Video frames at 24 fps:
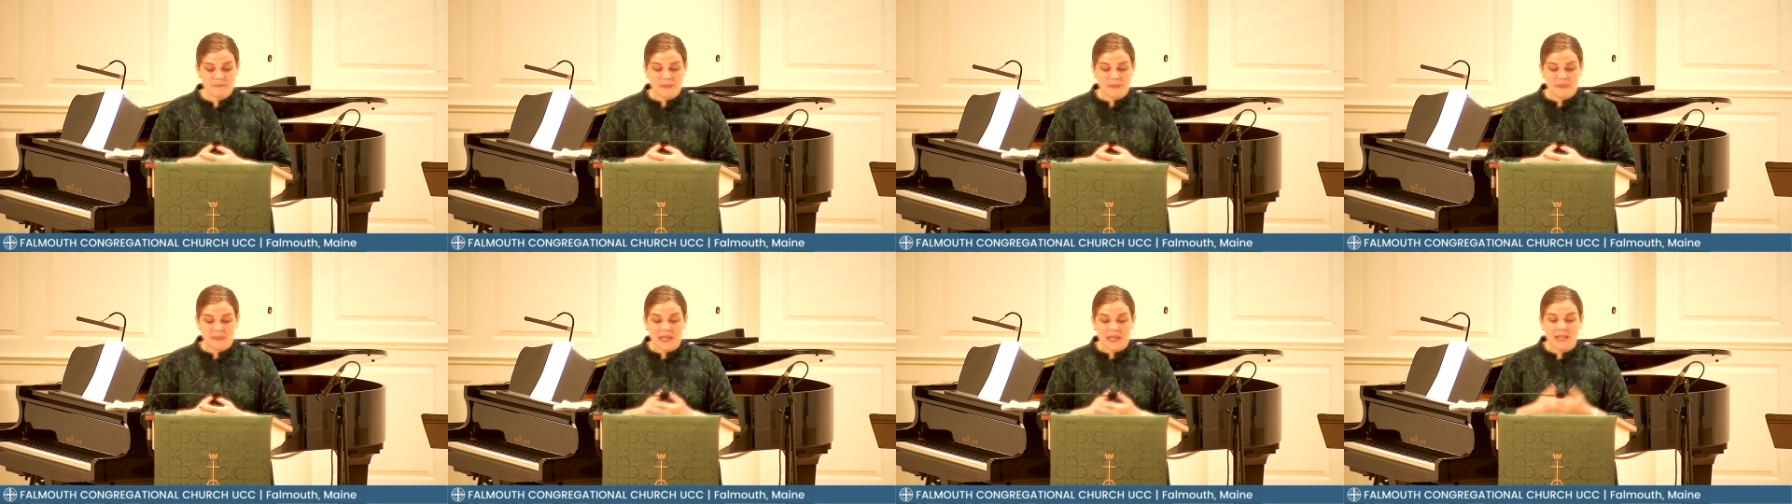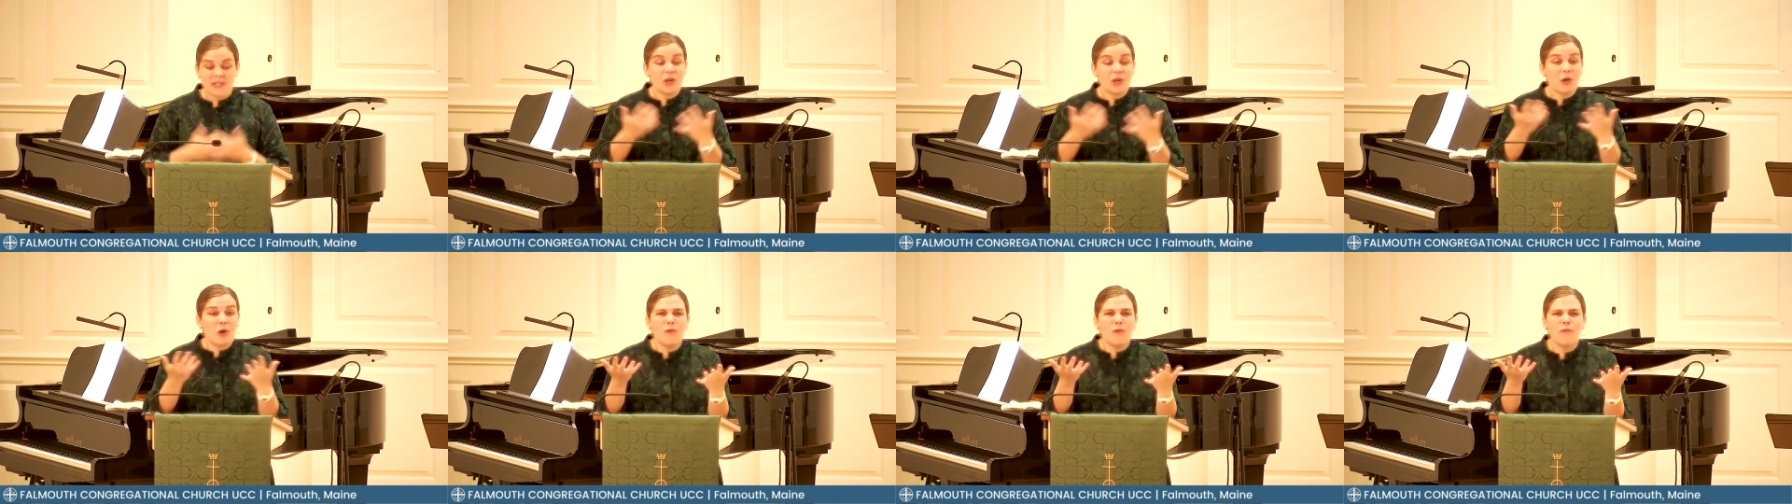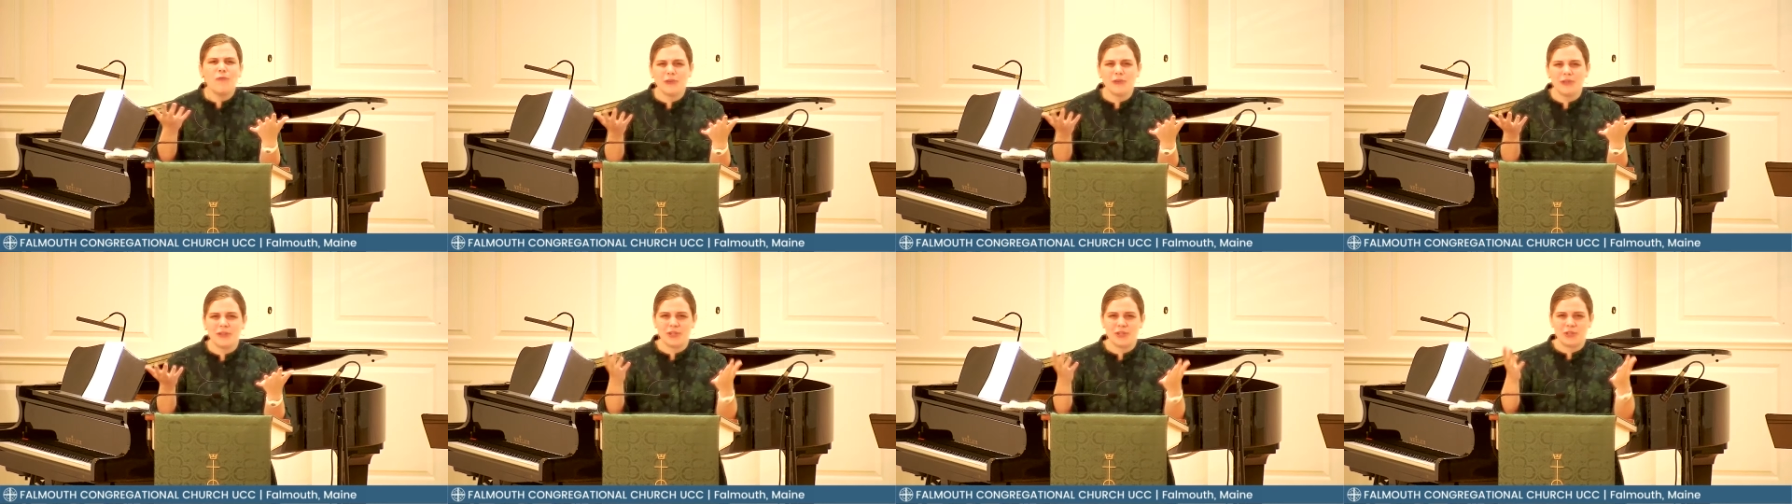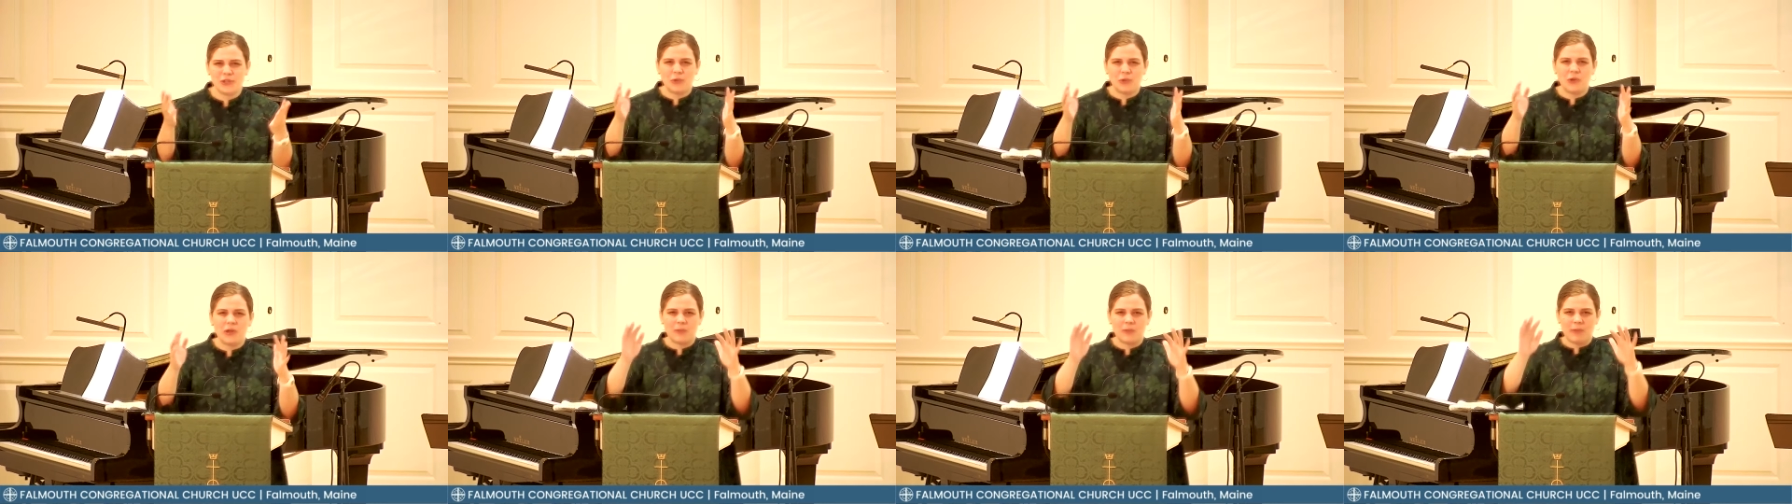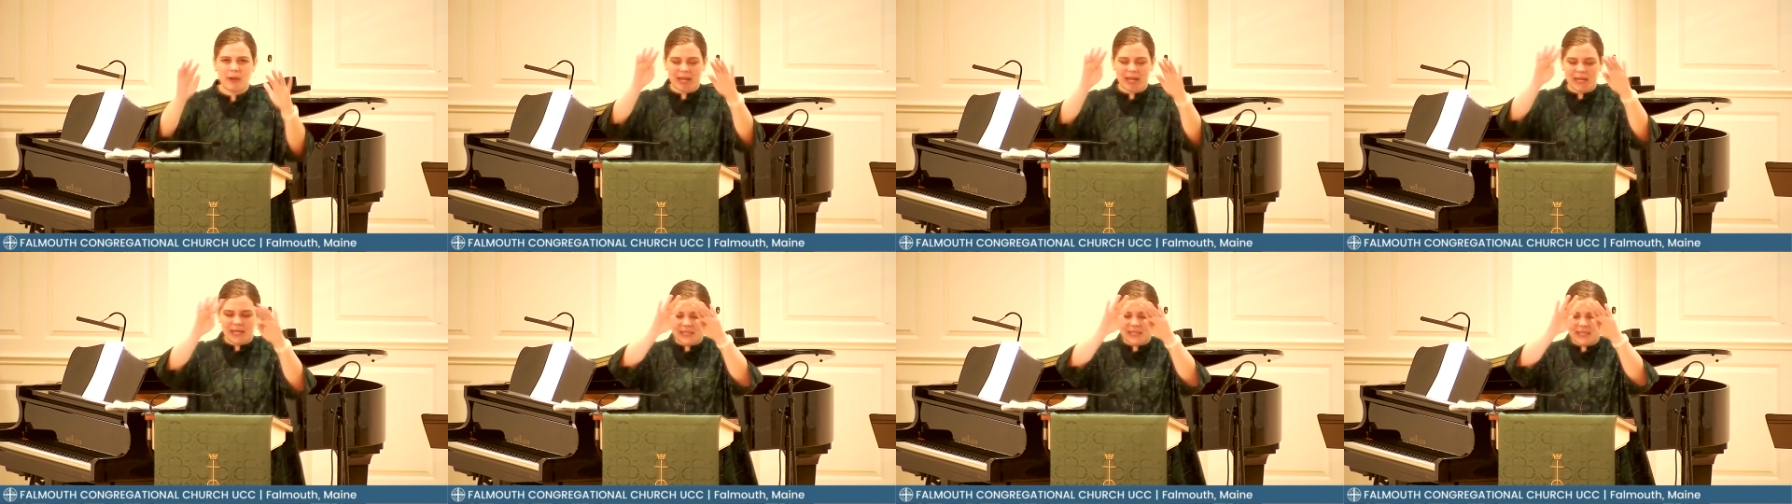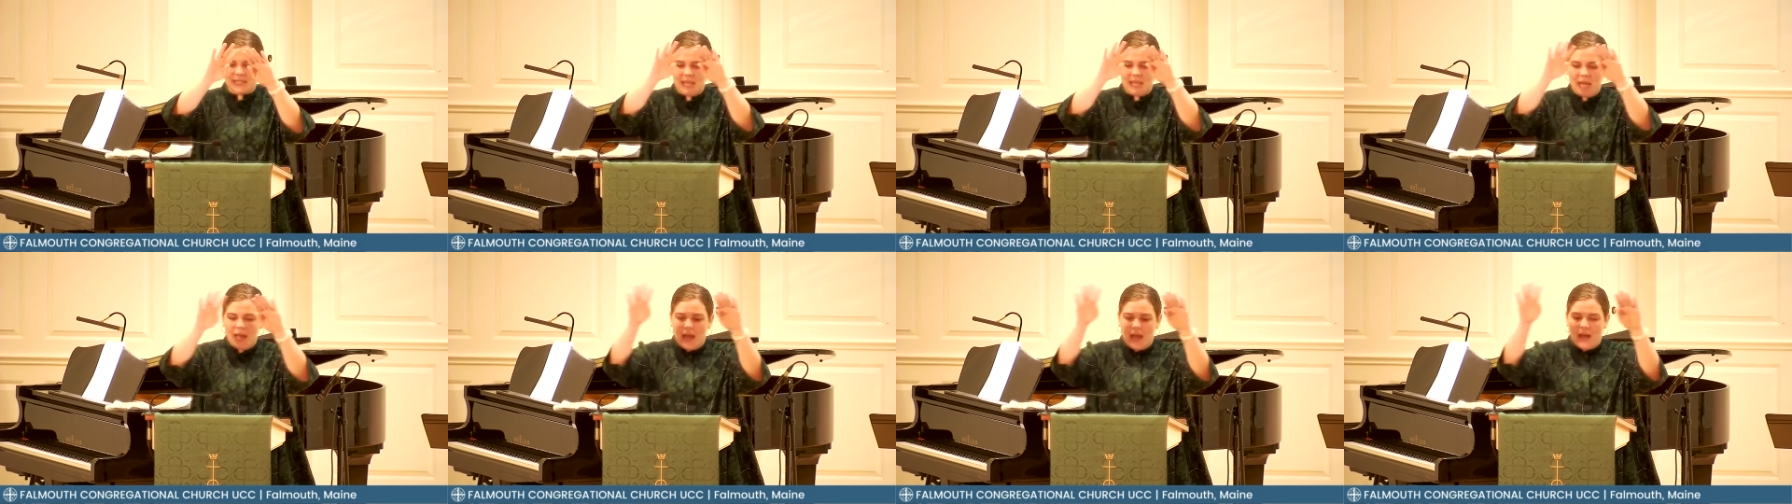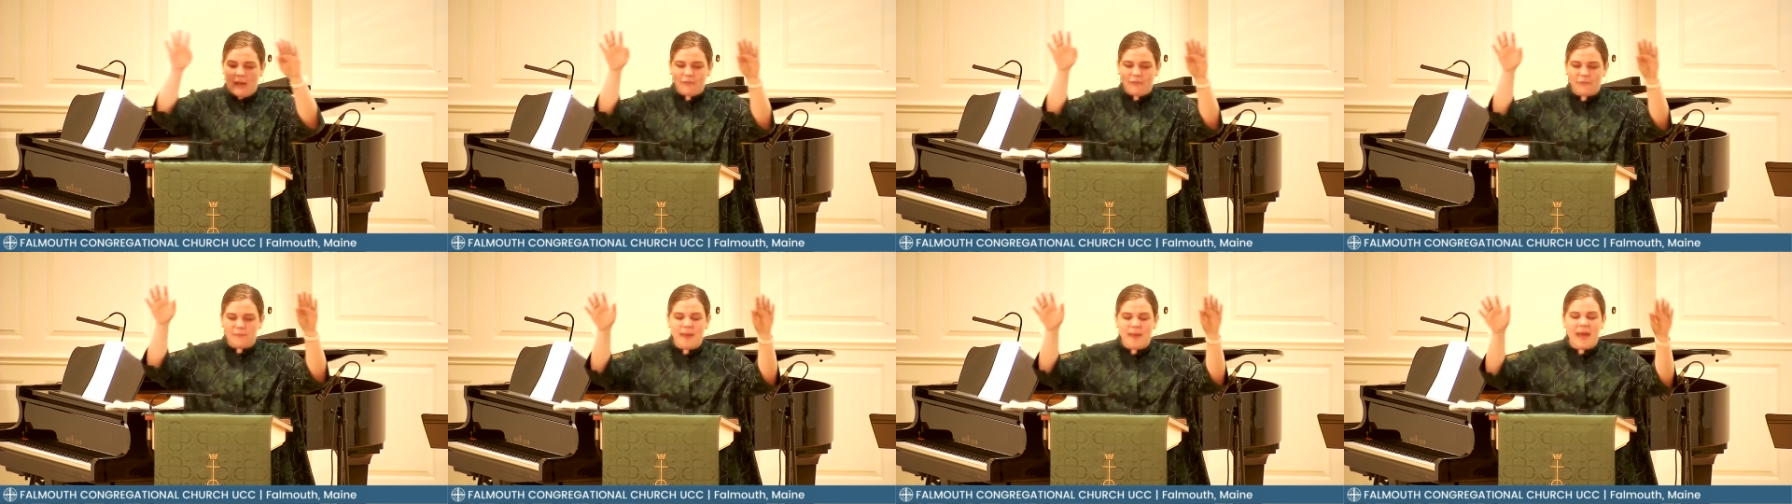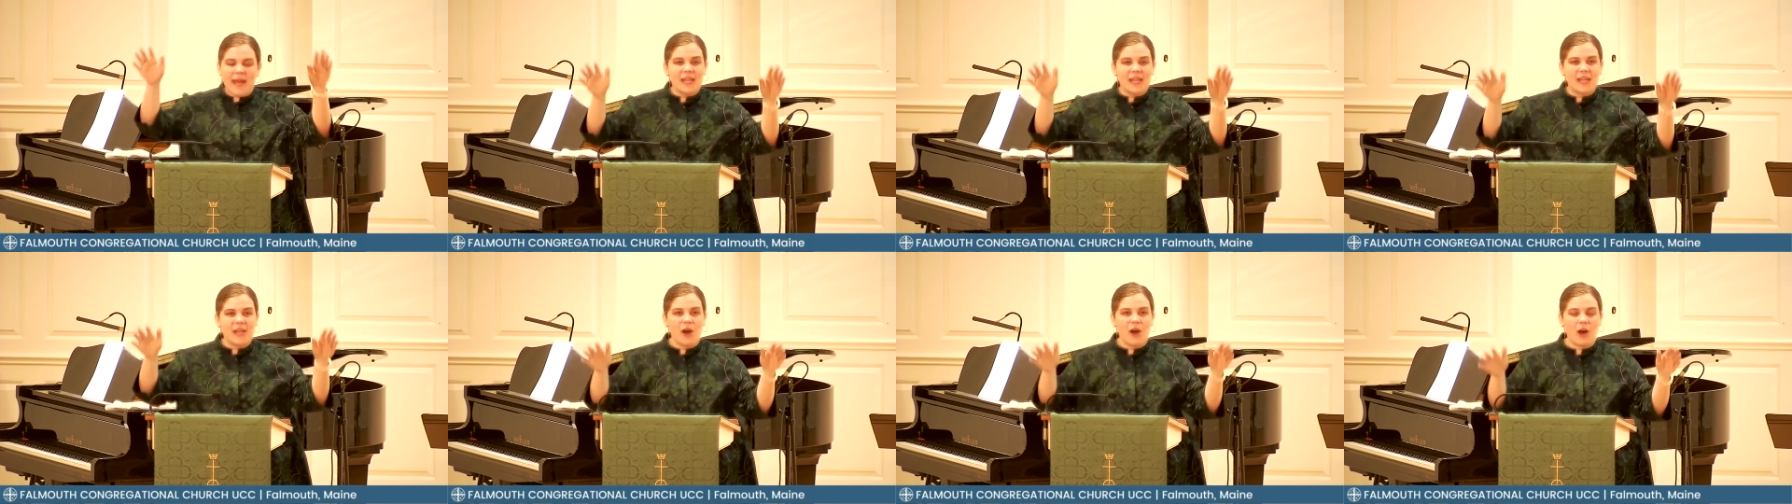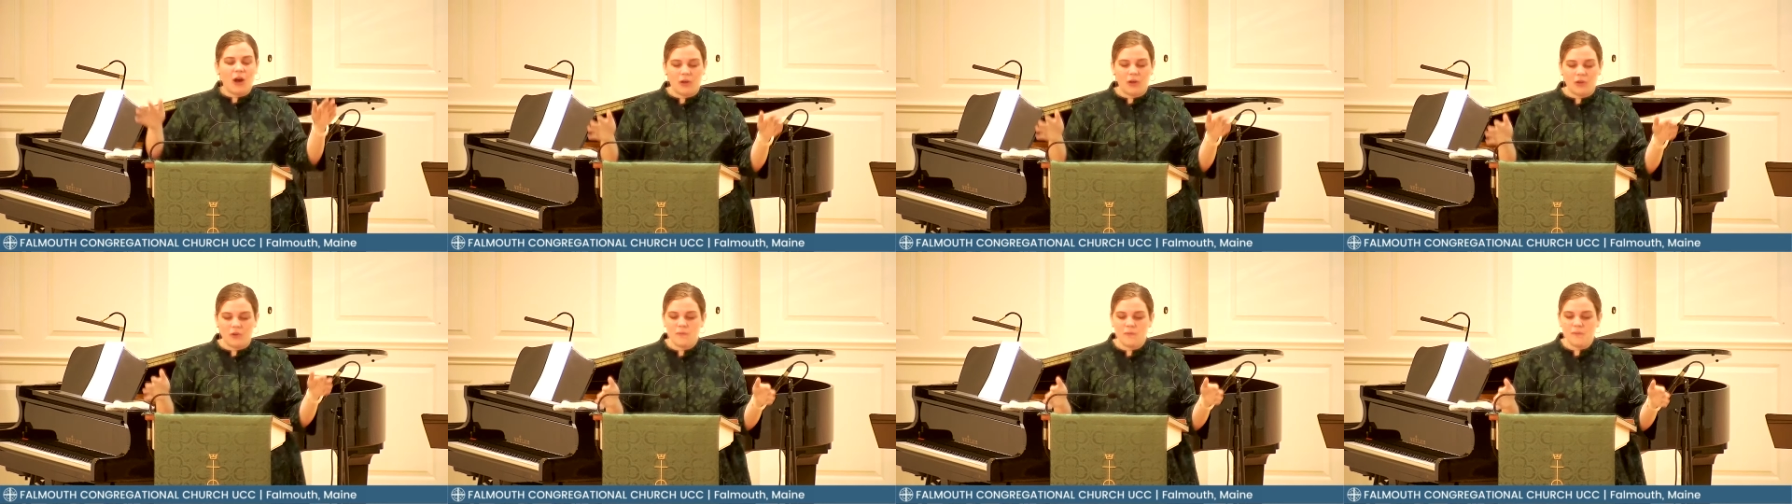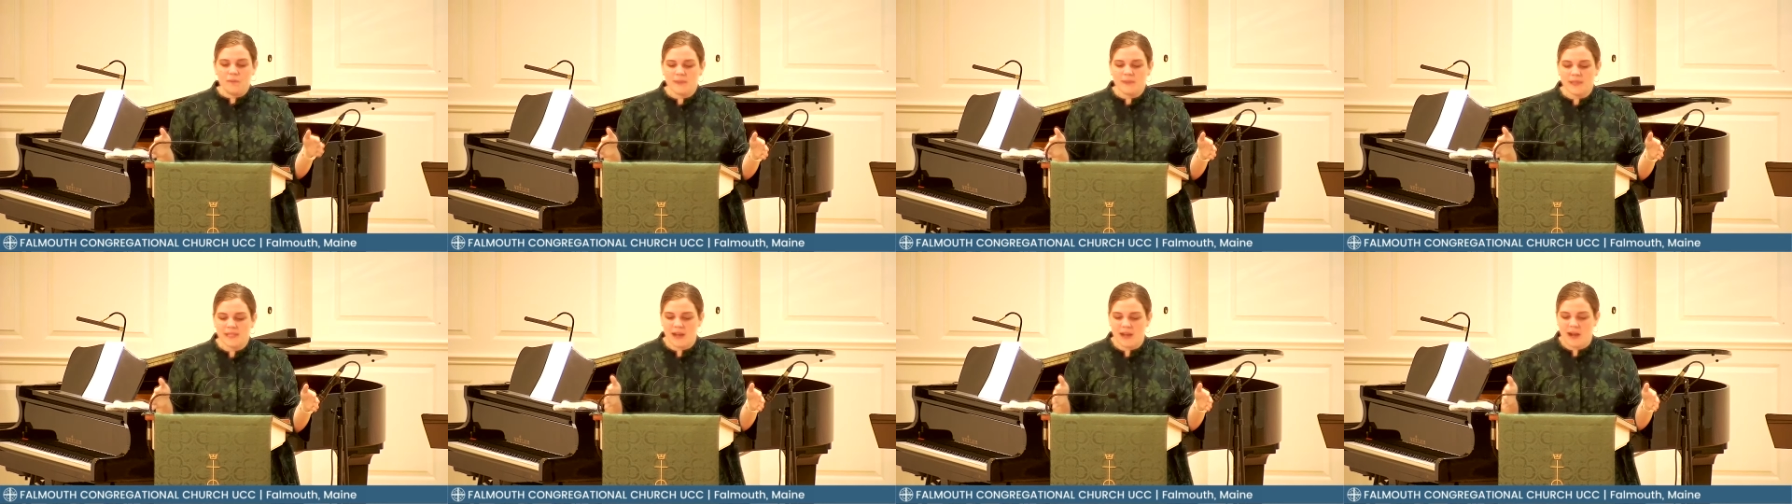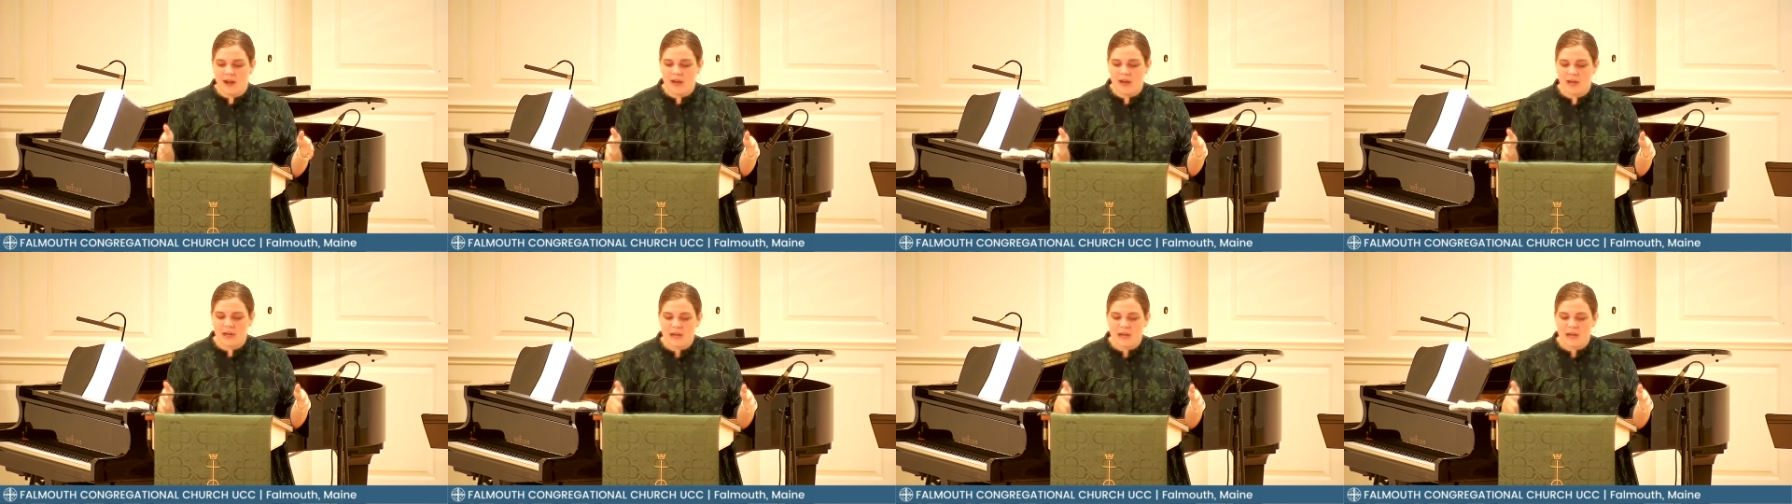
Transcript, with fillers: And over the doorways of many homes are